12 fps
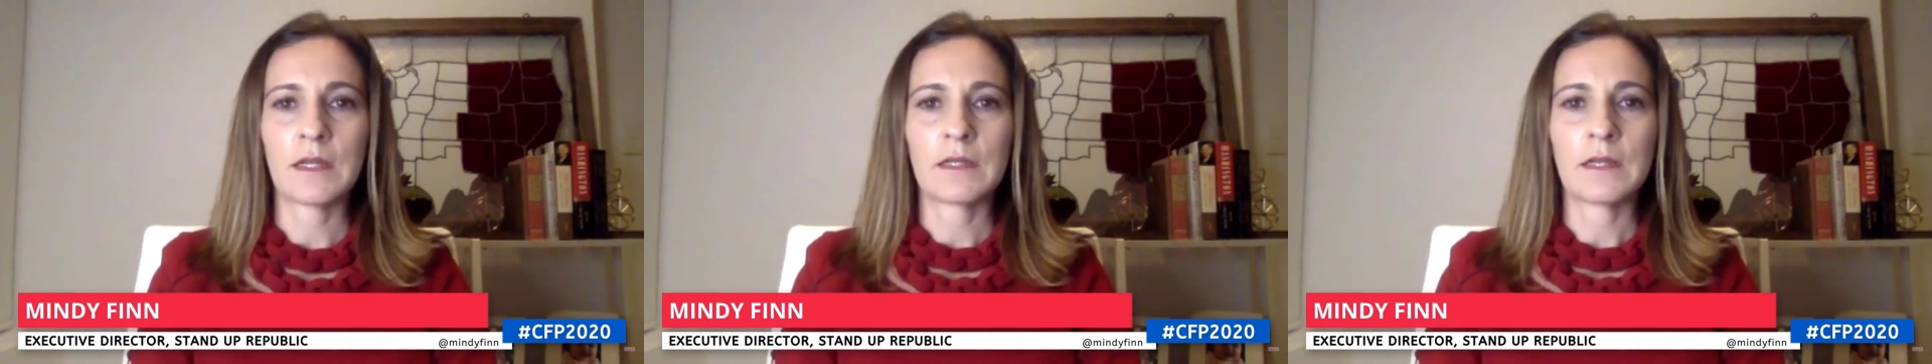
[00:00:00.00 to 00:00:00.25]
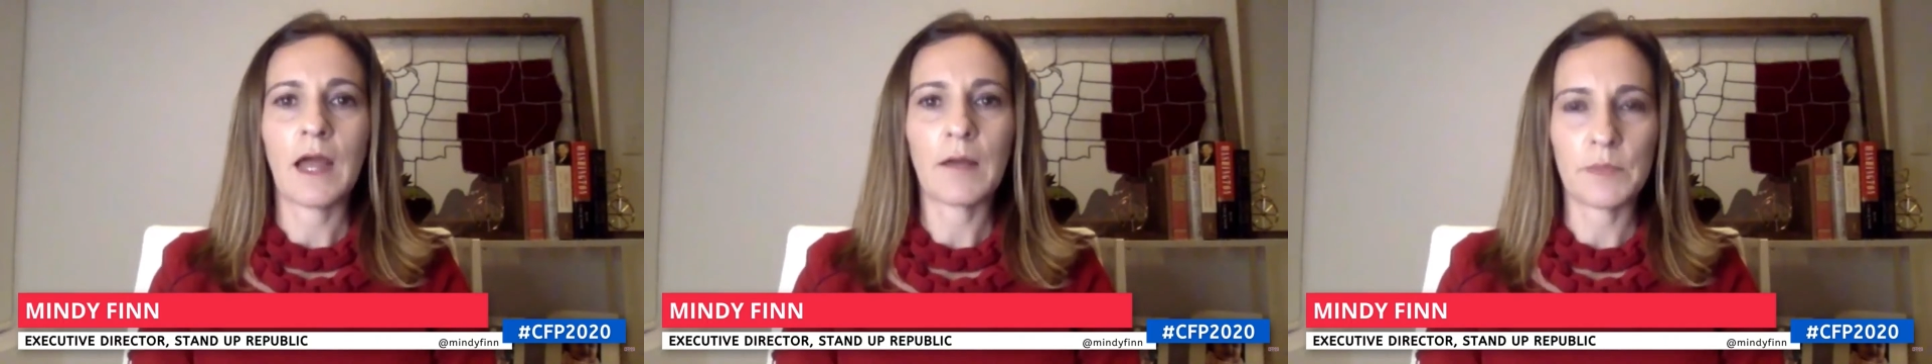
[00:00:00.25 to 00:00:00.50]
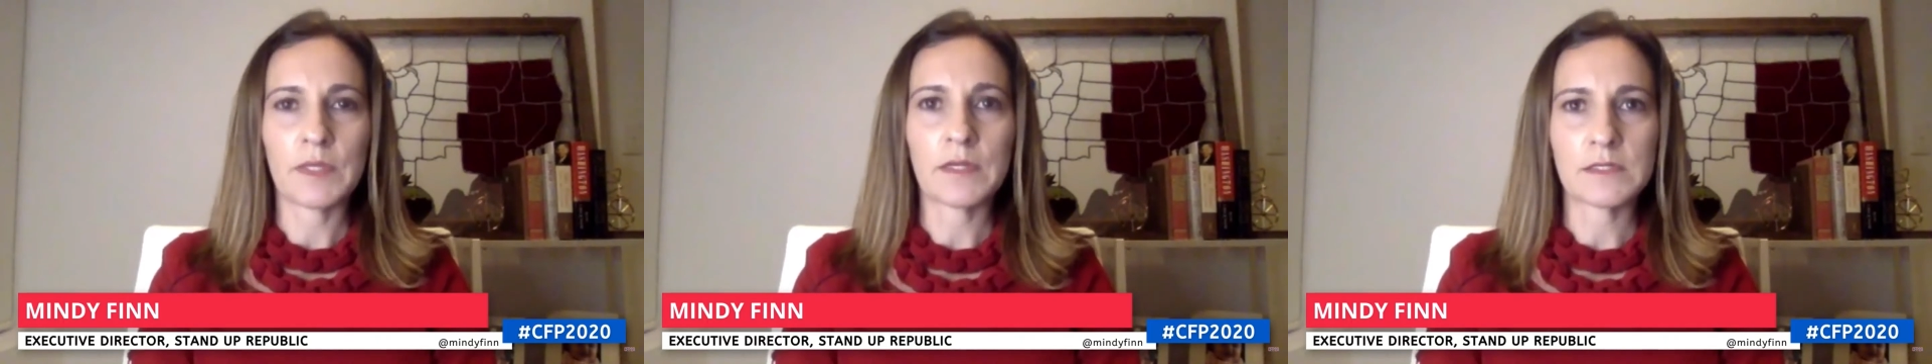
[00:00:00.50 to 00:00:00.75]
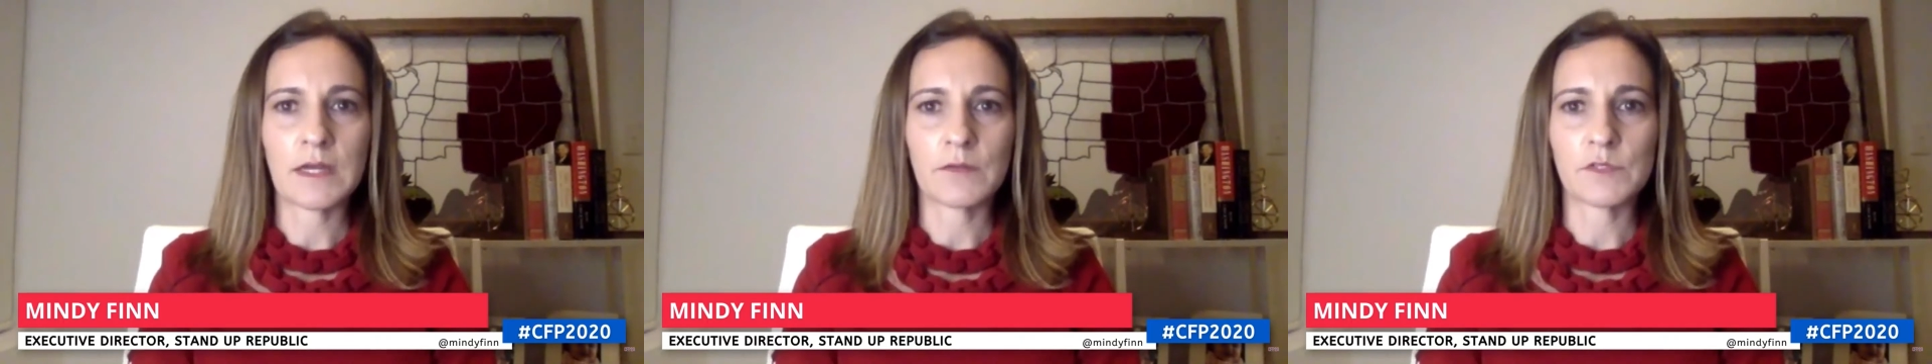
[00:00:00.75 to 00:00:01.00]
not
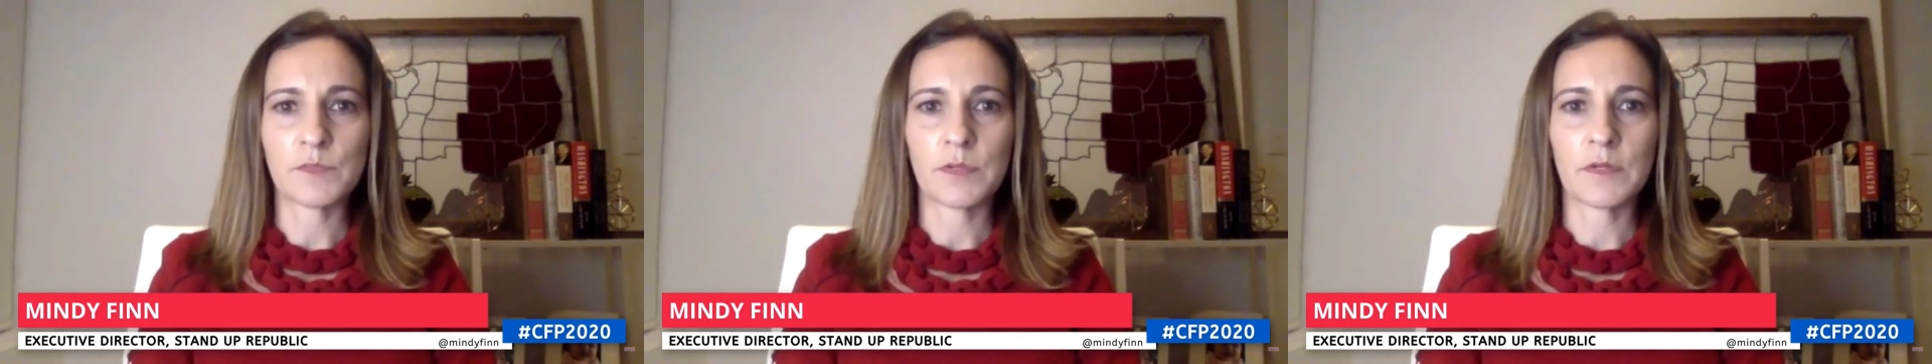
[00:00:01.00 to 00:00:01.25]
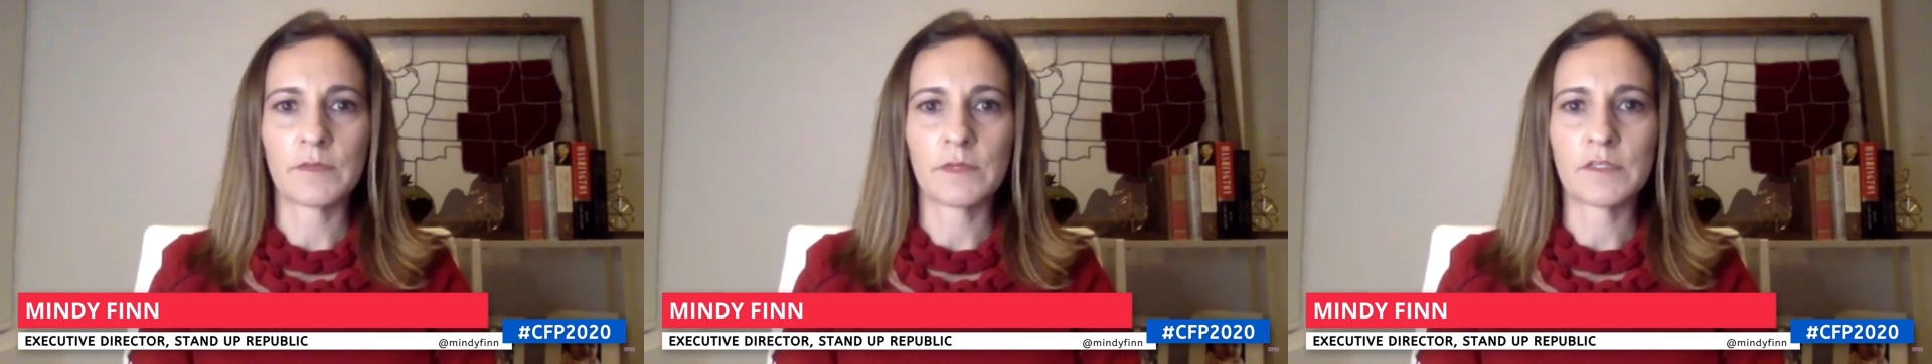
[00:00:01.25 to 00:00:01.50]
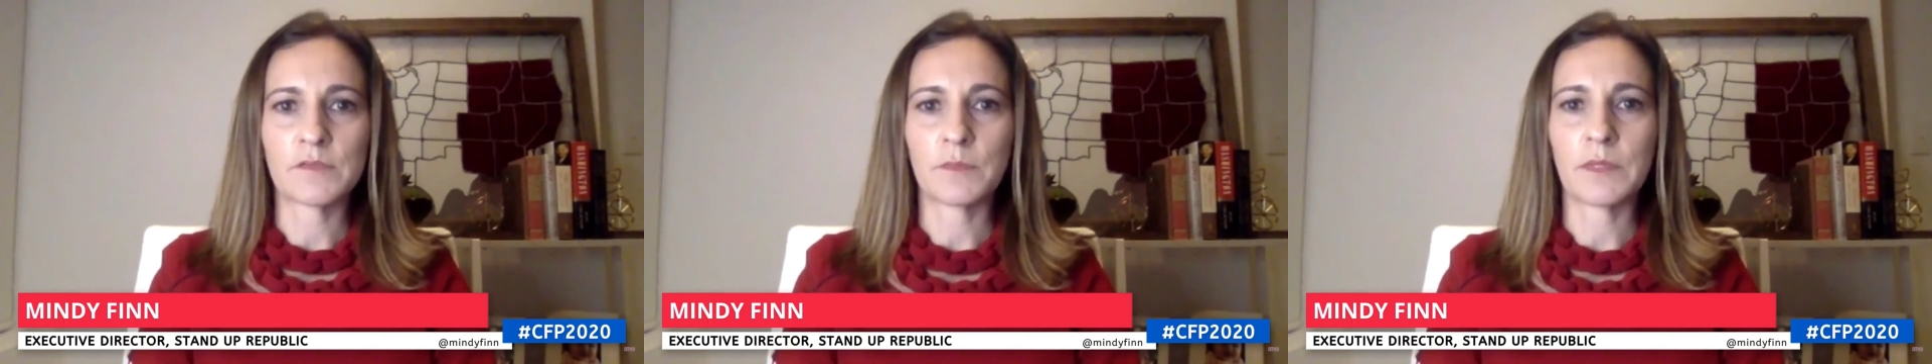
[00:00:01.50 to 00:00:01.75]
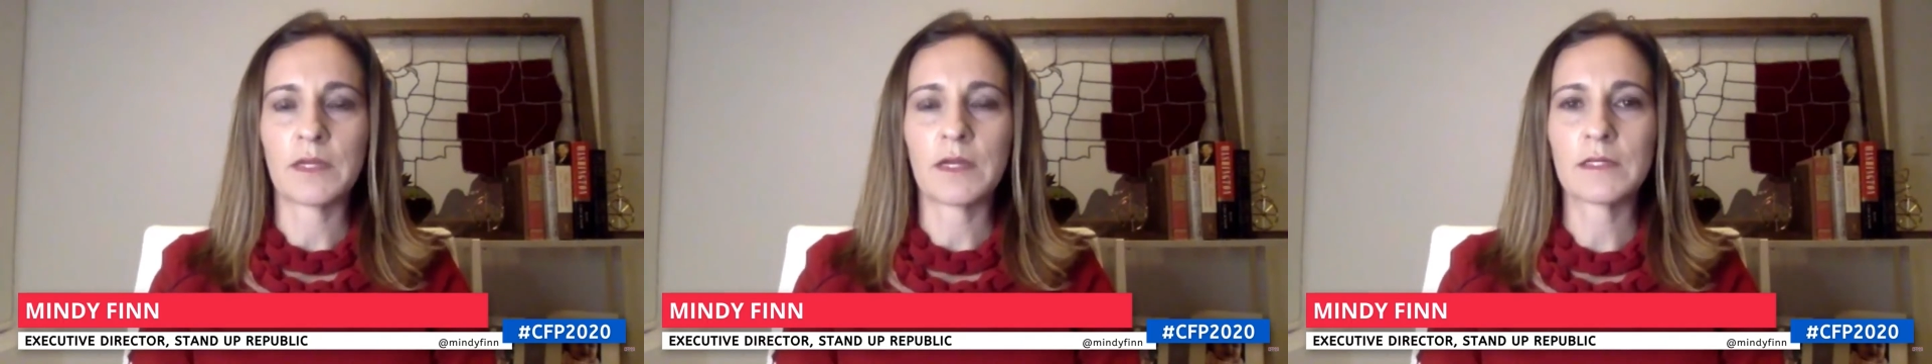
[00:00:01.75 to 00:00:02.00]
because I was privileged, but
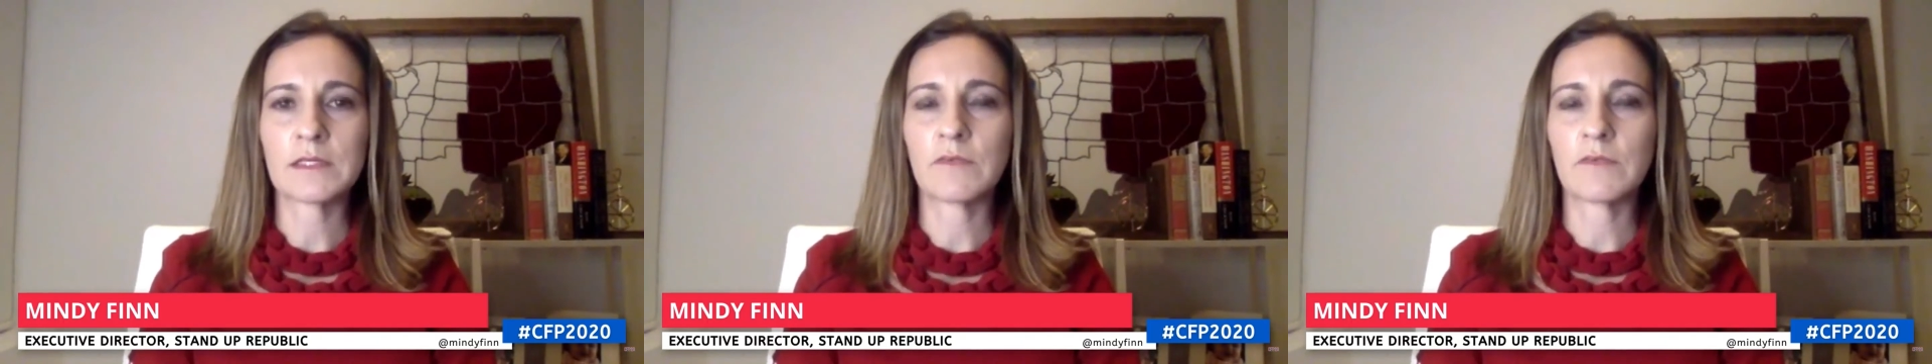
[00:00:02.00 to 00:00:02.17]
because